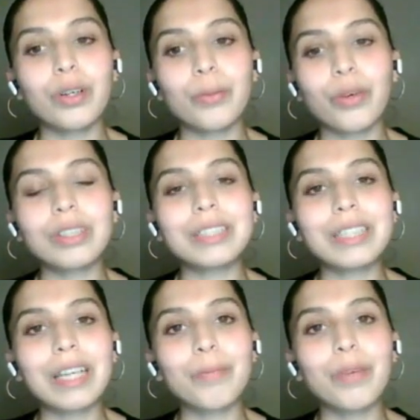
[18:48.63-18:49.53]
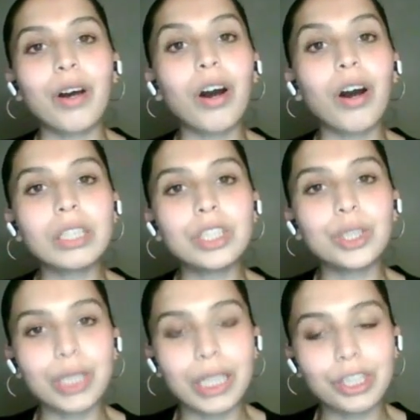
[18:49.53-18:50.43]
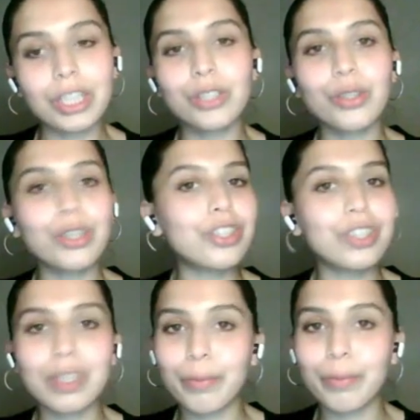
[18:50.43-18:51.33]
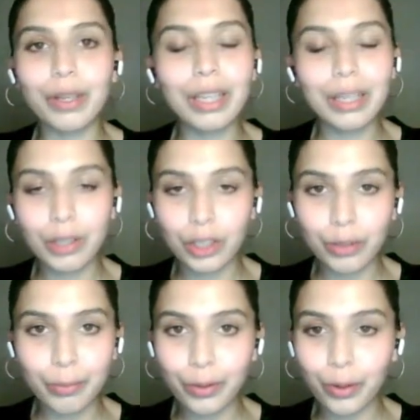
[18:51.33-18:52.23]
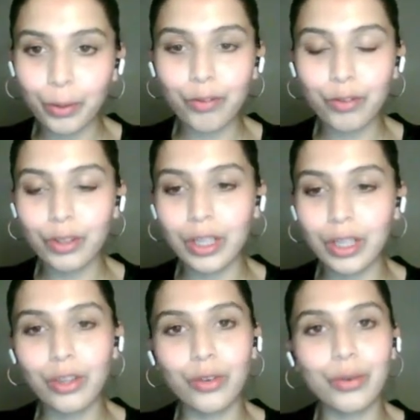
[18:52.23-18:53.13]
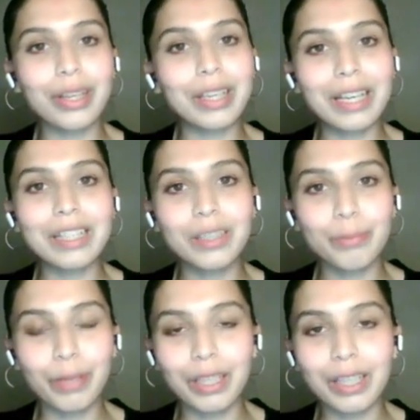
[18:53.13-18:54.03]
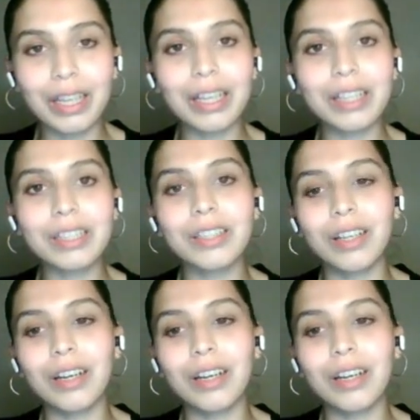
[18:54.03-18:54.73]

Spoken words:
products can be harder to digest, so it's just about going through a case by case.